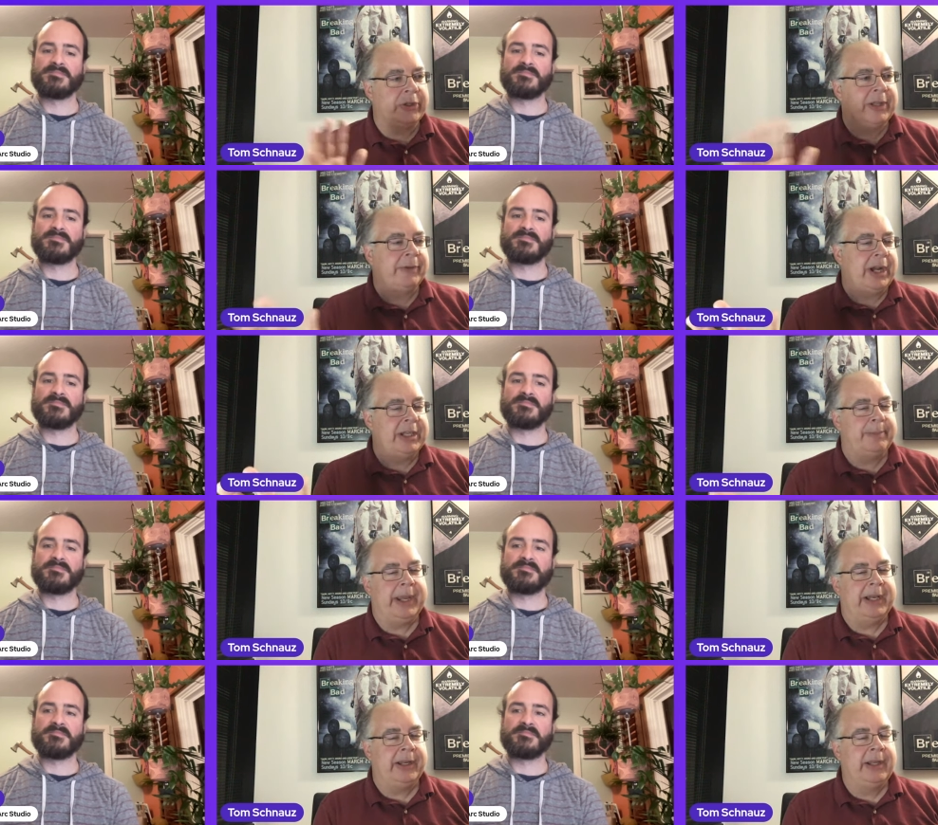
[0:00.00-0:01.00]
Speaker 1: they've gone to
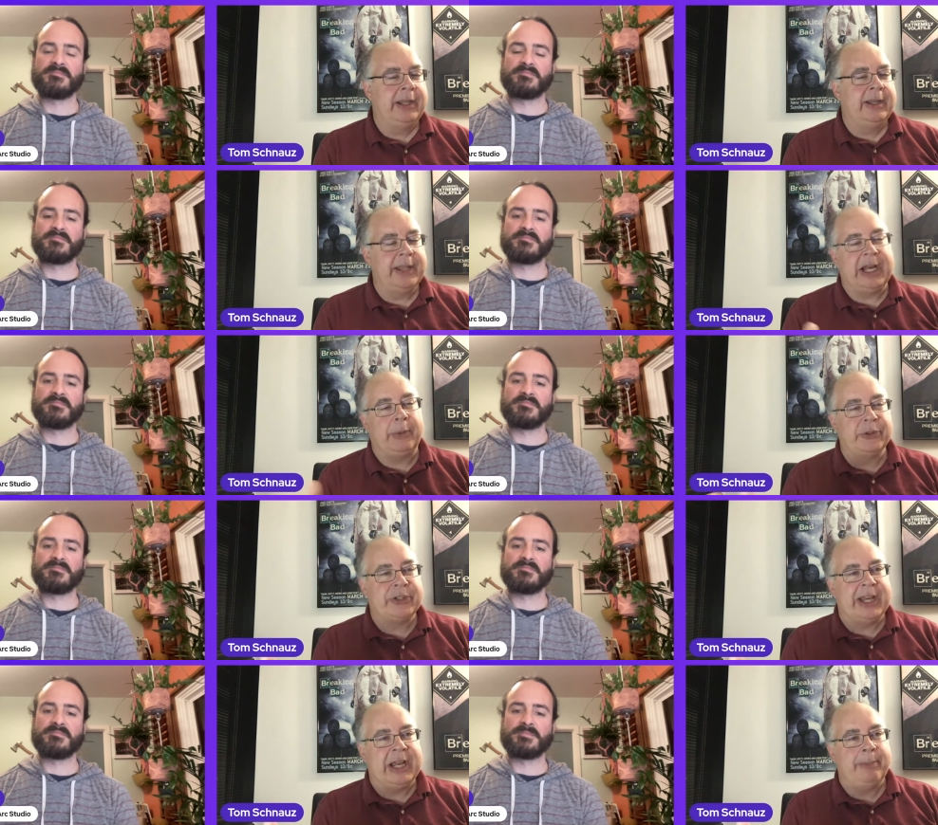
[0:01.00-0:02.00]
bed, then I will
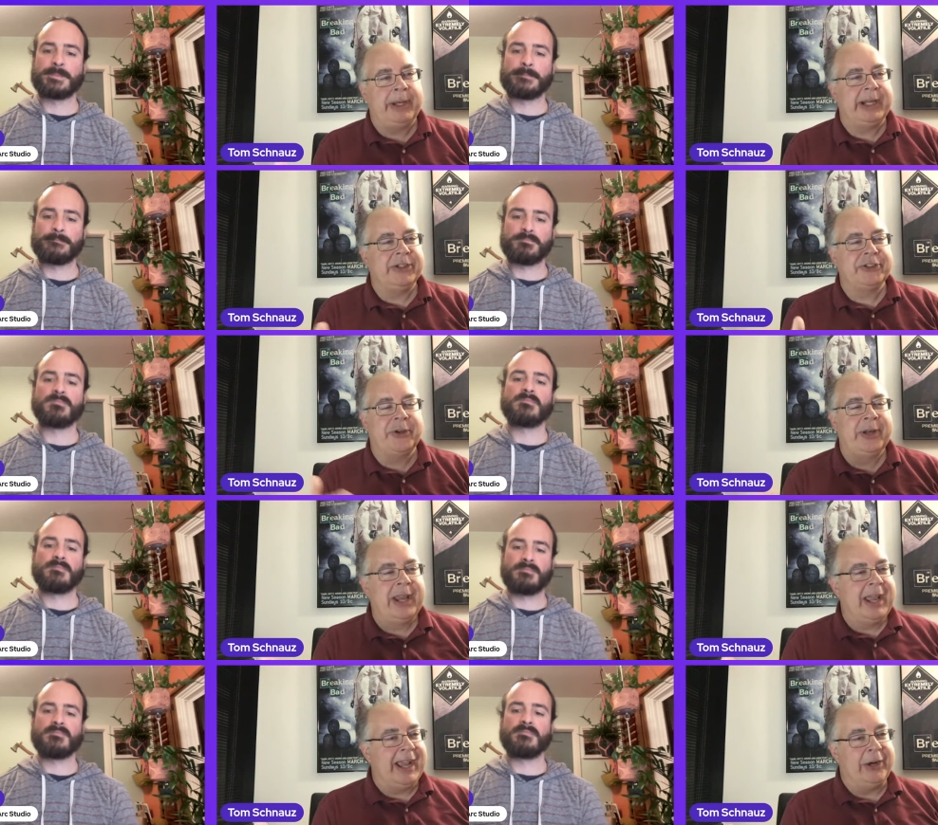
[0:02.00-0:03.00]
stay up. But I just don't
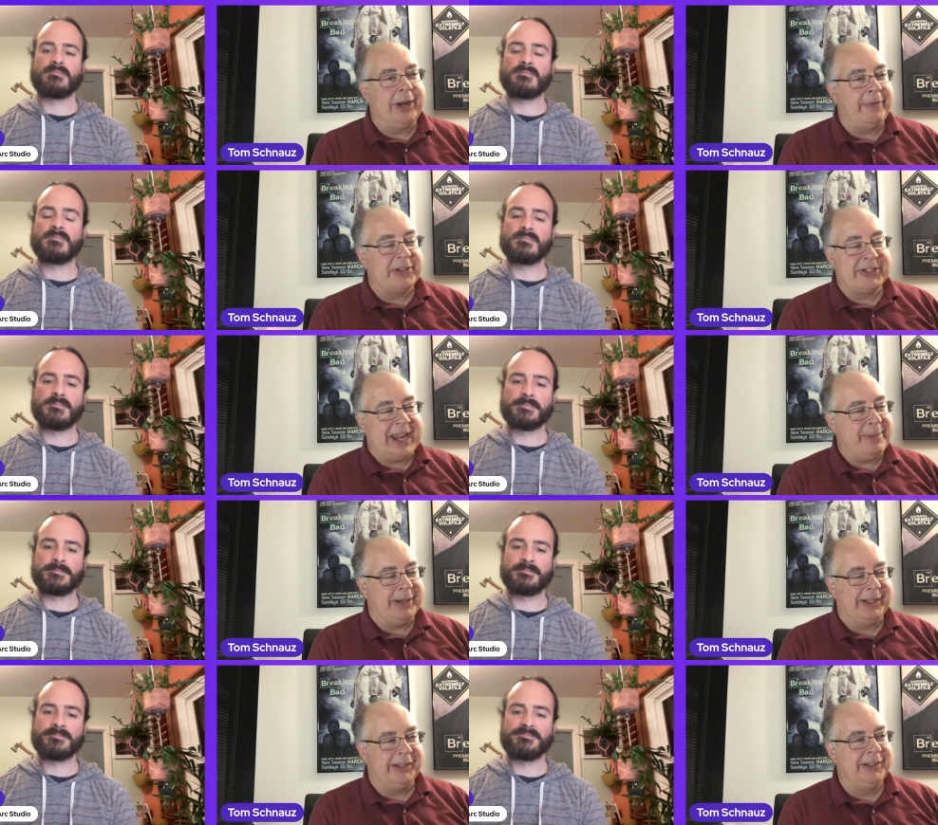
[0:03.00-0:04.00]
I don't have the
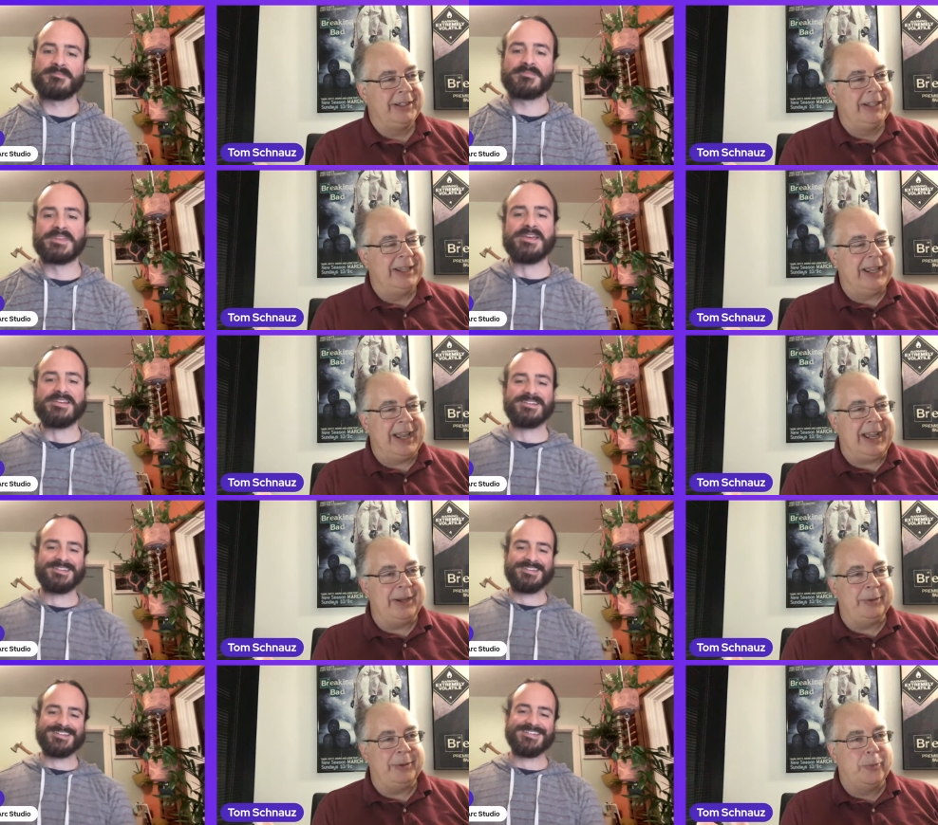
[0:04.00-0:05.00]
stamina.
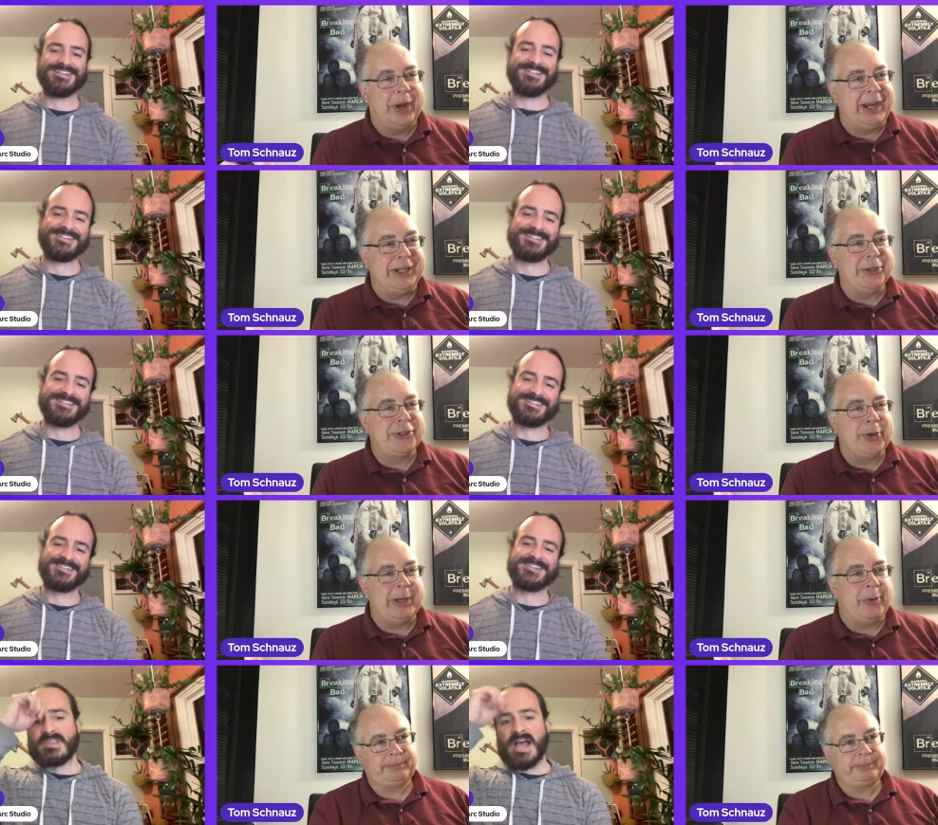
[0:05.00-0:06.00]
Uh, I used to
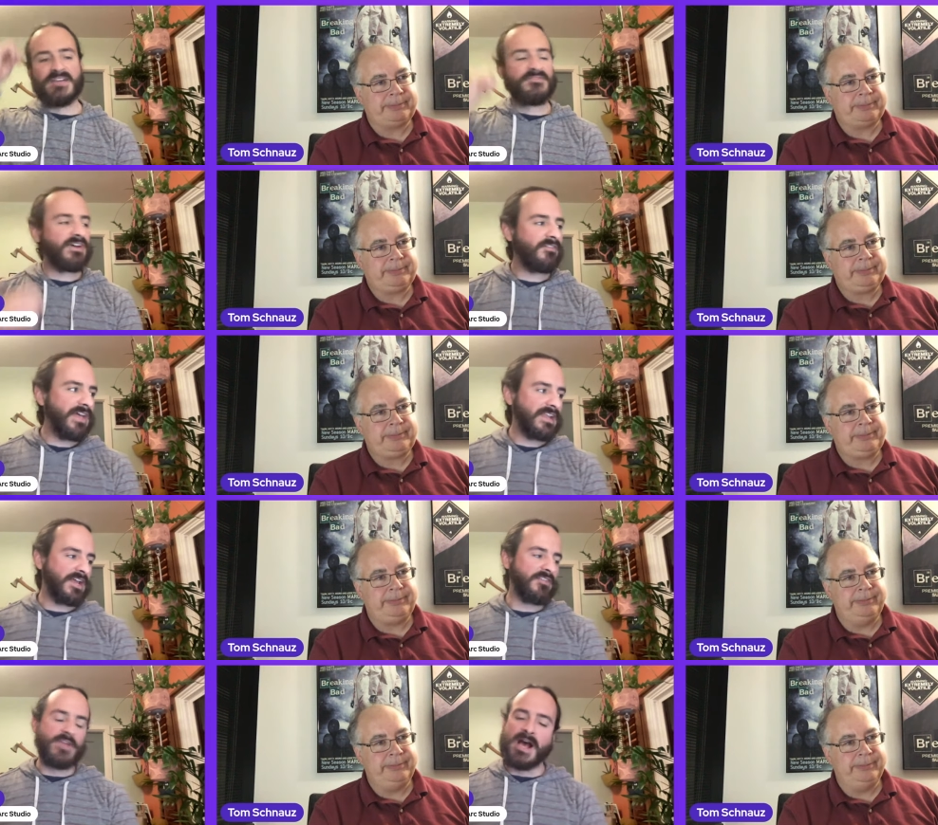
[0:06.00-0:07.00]
anymore.
Speaker 2: I found that
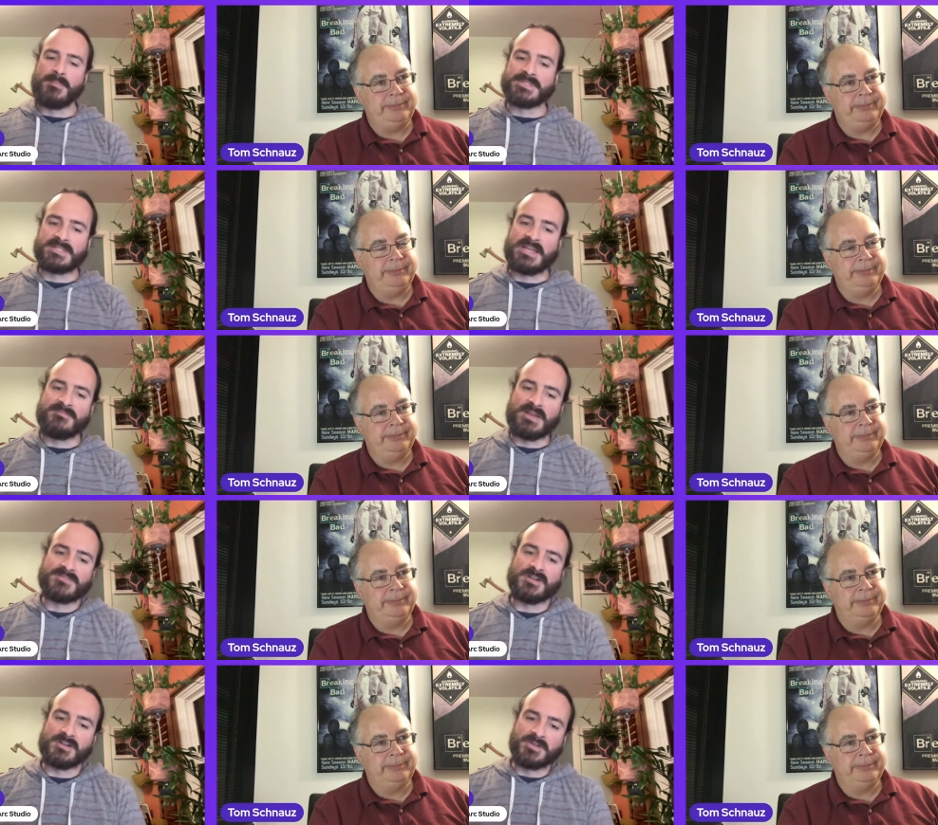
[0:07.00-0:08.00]
kind of the opposite. I've,
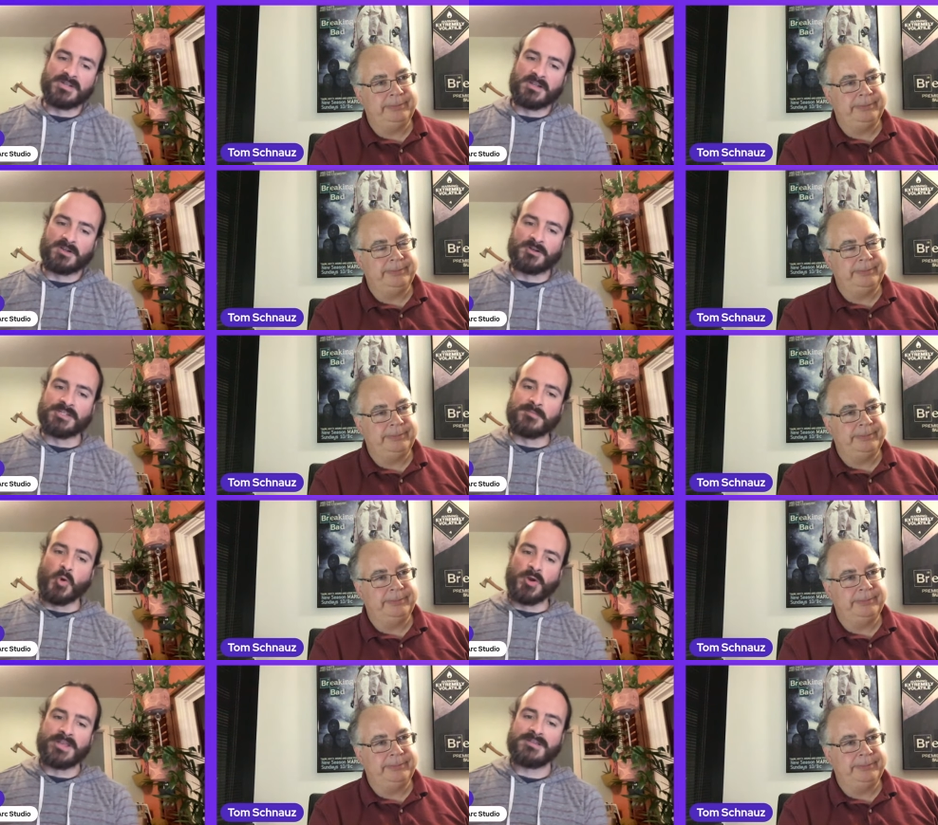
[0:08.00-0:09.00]
I've started doing a little early
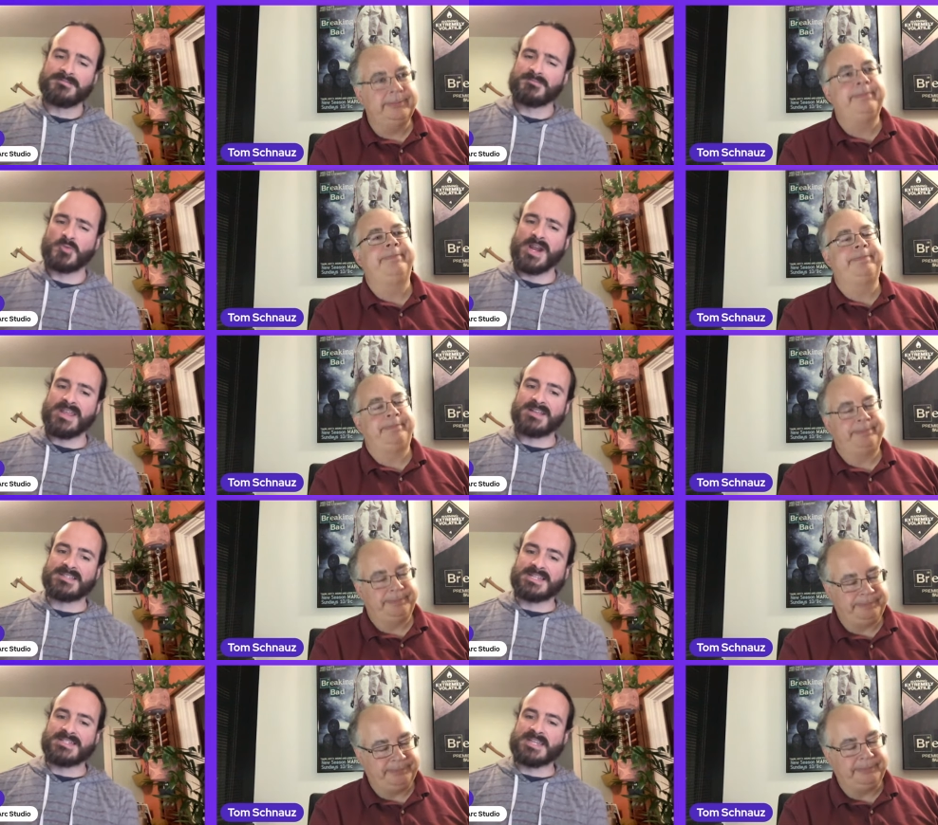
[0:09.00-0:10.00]
morning writing
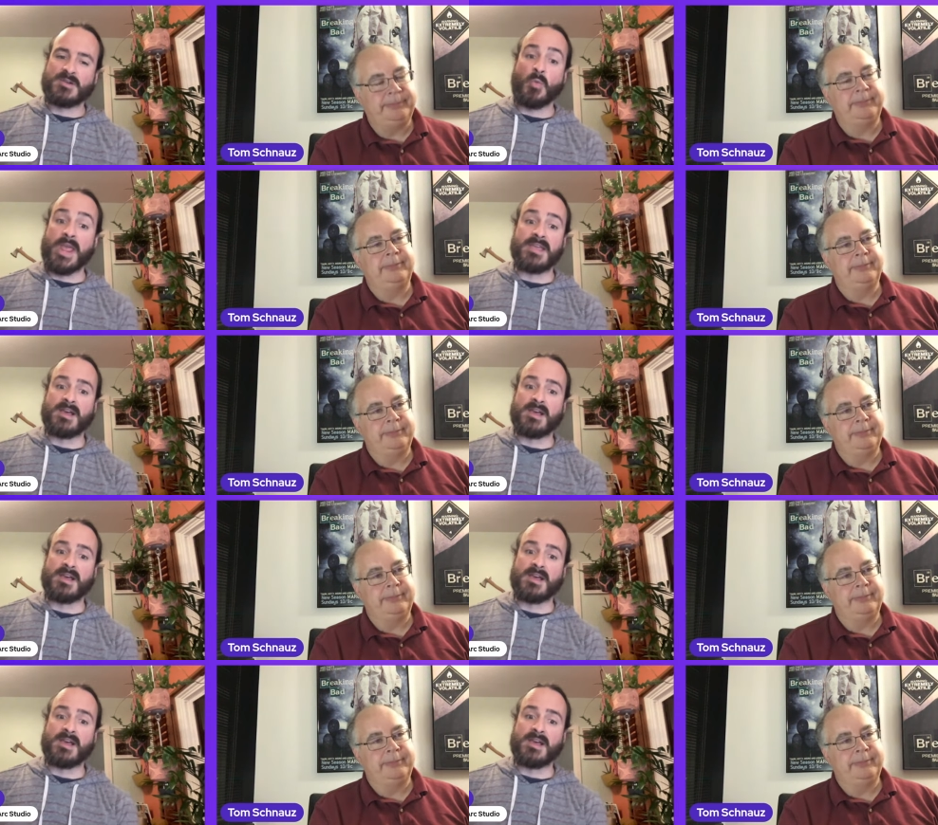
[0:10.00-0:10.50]
because I just tend to wake